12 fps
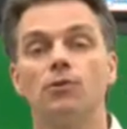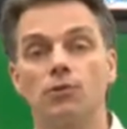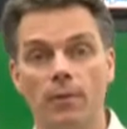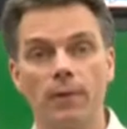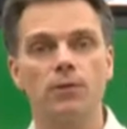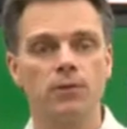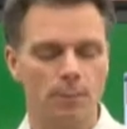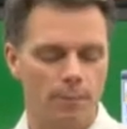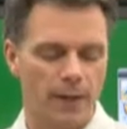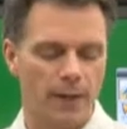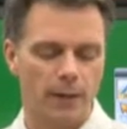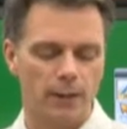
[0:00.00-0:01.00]
So there's the
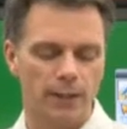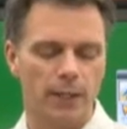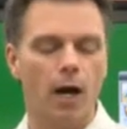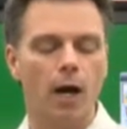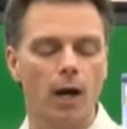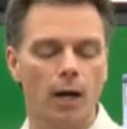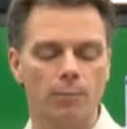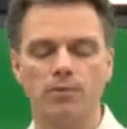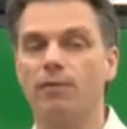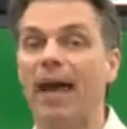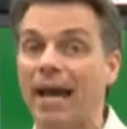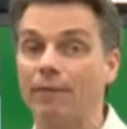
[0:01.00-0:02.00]
bearing arms,
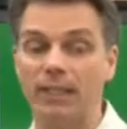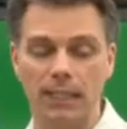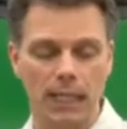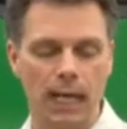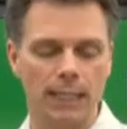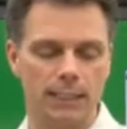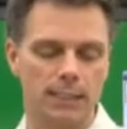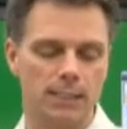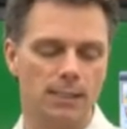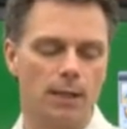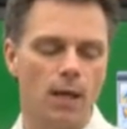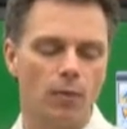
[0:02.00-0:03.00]
of having guns.